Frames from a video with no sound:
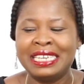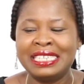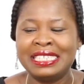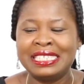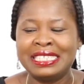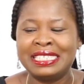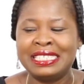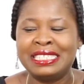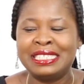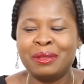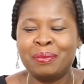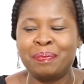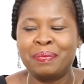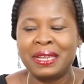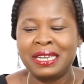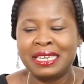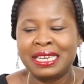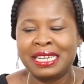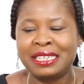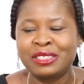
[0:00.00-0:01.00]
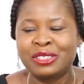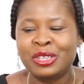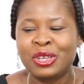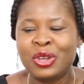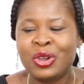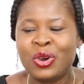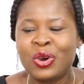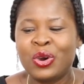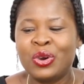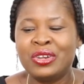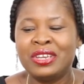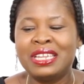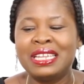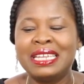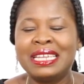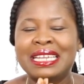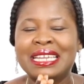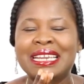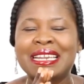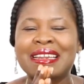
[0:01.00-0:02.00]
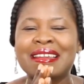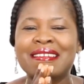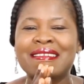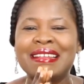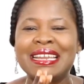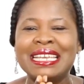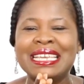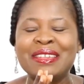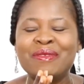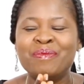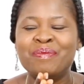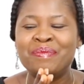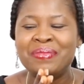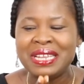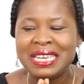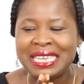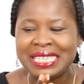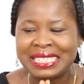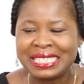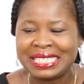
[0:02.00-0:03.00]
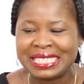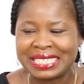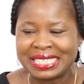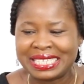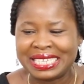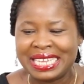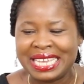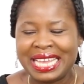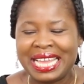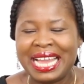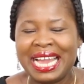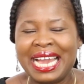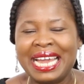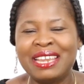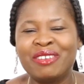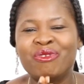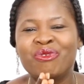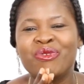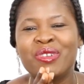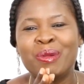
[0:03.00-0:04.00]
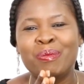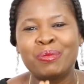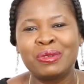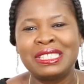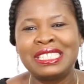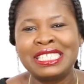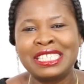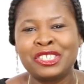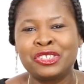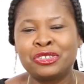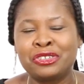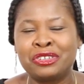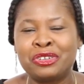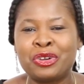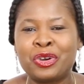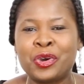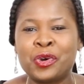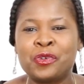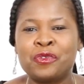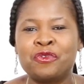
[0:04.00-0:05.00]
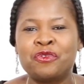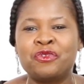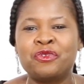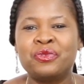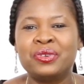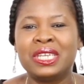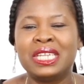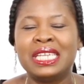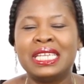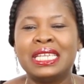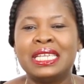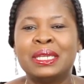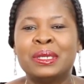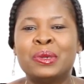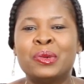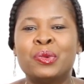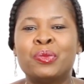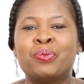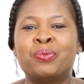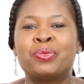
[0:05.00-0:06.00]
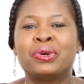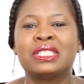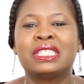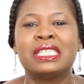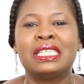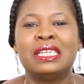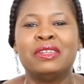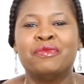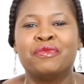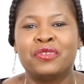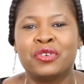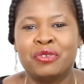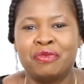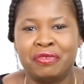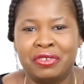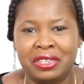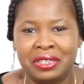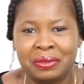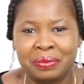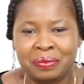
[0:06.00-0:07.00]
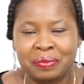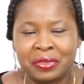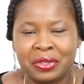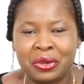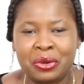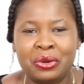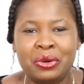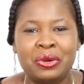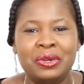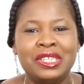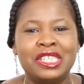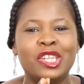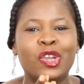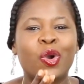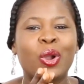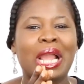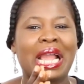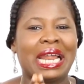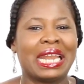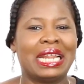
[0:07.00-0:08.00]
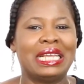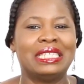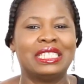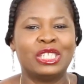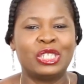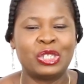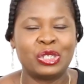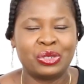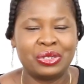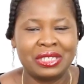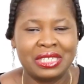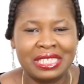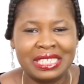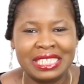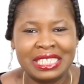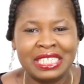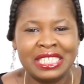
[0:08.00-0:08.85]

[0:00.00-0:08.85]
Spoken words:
is dependent on the credibility and reputation of the person involved, or the organization, the